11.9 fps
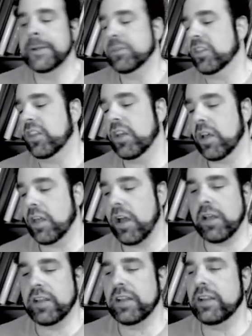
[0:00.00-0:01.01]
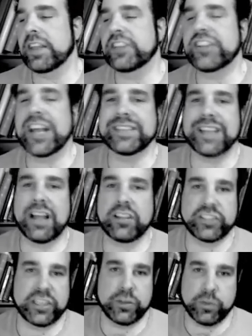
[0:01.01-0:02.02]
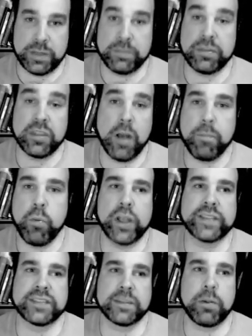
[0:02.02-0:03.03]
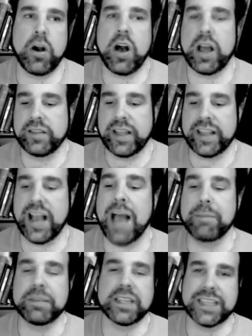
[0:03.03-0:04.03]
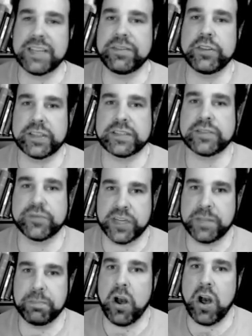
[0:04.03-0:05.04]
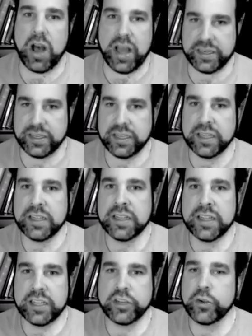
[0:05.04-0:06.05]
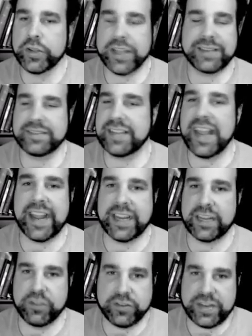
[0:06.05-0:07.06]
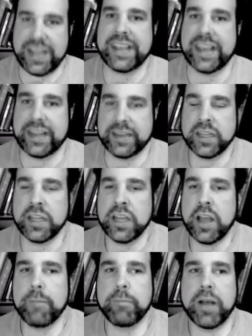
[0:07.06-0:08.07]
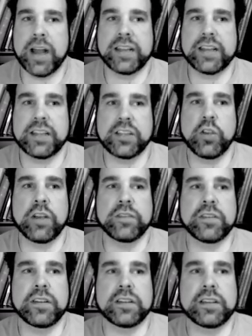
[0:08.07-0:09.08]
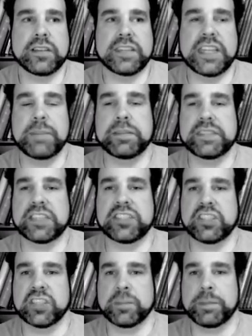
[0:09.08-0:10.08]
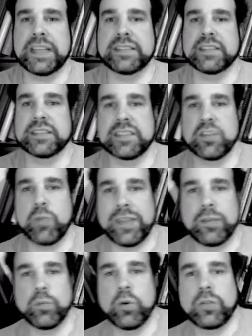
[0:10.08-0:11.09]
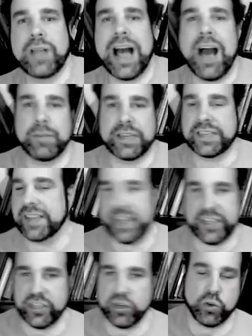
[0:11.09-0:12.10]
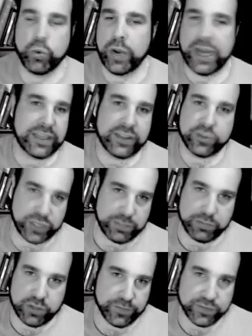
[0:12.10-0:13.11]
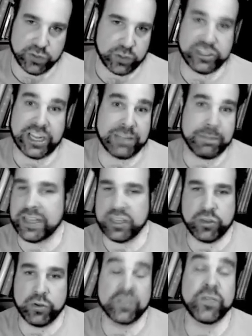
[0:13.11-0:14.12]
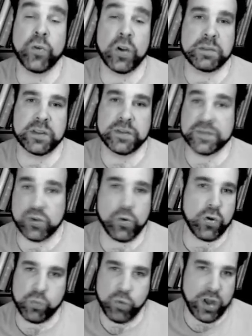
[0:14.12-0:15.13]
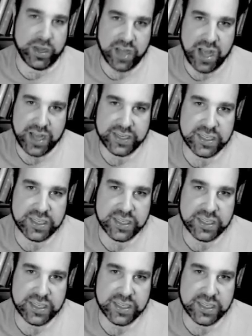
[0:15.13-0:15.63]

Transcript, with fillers: Uh, uh, in the chess analogy, it would be a poison pawn. Like, I'm going to give you this free pawn. You don't get taken if you take it, but you have deposition your pieces in a way that will allow me to take your queen in three moves or checkmate you in four moves or whatnot,